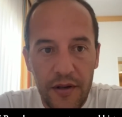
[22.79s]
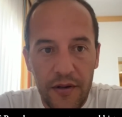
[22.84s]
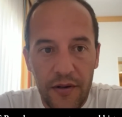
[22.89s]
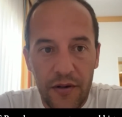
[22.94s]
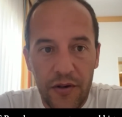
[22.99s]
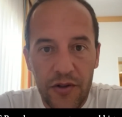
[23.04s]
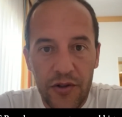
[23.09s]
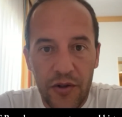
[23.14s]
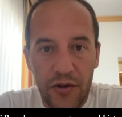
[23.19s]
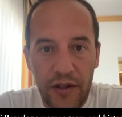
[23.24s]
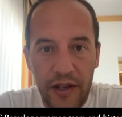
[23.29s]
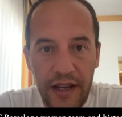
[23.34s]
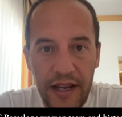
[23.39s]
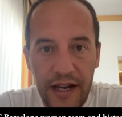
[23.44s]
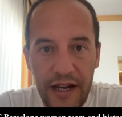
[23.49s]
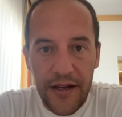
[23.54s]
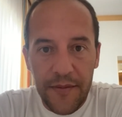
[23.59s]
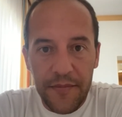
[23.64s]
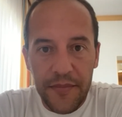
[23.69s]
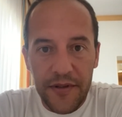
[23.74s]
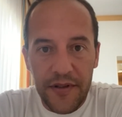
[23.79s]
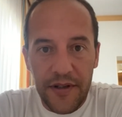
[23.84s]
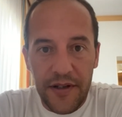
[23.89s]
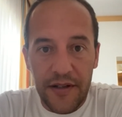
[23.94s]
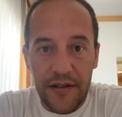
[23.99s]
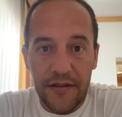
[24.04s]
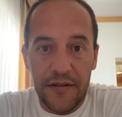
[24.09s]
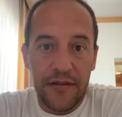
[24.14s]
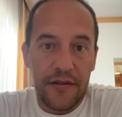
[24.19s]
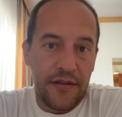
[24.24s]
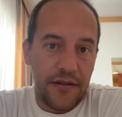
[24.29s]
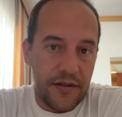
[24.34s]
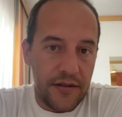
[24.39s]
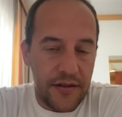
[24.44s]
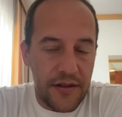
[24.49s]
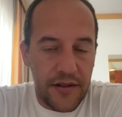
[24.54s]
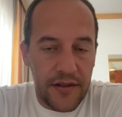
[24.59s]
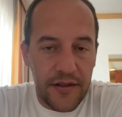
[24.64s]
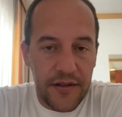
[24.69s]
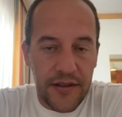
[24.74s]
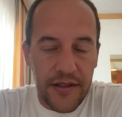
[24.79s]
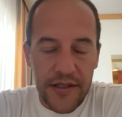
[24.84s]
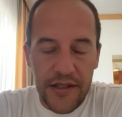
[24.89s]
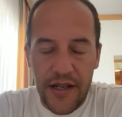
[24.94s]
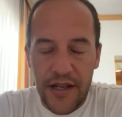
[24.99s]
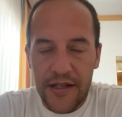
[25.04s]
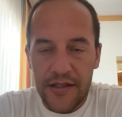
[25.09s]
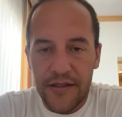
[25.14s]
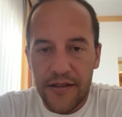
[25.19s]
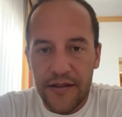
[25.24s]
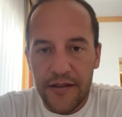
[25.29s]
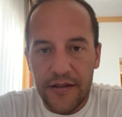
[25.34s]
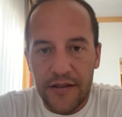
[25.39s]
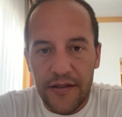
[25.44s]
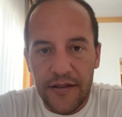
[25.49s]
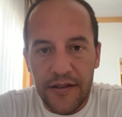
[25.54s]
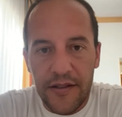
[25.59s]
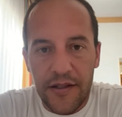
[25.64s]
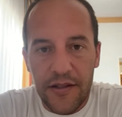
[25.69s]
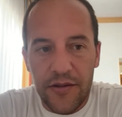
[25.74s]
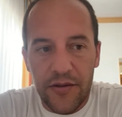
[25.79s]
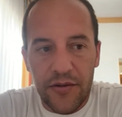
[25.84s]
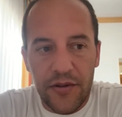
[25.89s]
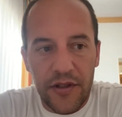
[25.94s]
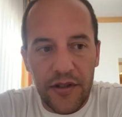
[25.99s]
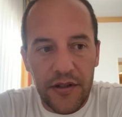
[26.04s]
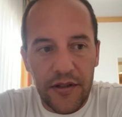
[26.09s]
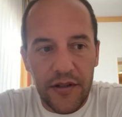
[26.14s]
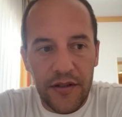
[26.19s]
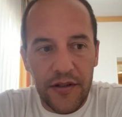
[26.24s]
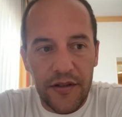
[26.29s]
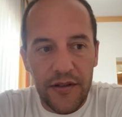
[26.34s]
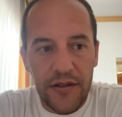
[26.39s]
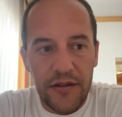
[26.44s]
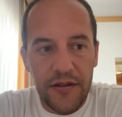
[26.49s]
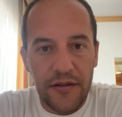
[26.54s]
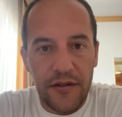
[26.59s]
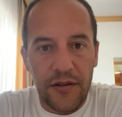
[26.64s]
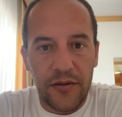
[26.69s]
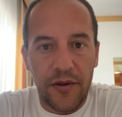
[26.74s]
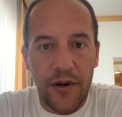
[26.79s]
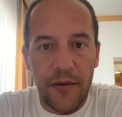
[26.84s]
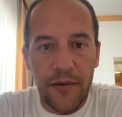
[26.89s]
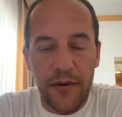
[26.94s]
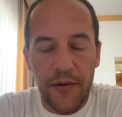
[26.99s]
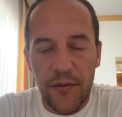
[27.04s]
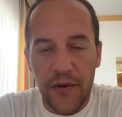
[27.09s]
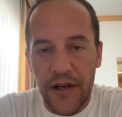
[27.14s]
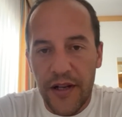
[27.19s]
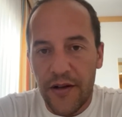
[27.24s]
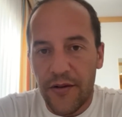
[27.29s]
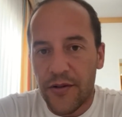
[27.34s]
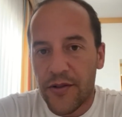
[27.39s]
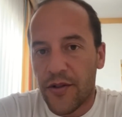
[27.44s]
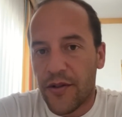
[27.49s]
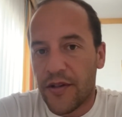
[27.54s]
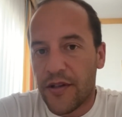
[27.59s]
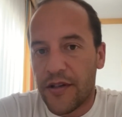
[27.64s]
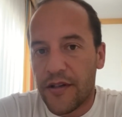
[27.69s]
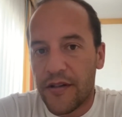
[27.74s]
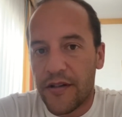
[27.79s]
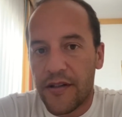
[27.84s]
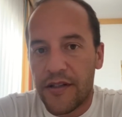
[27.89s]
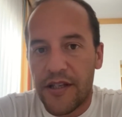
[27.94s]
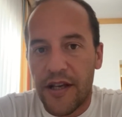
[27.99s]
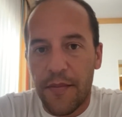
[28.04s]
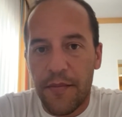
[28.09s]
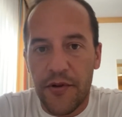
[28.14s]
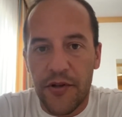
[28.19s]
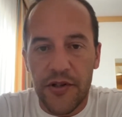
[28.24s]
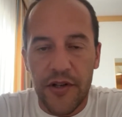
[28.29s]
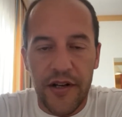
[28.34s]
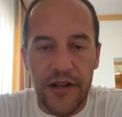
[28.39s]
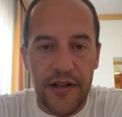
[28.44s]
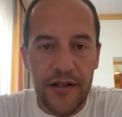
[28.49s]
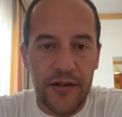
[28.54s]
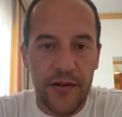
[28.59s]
also the cup, and in this last season the treble, winning also the Champions League.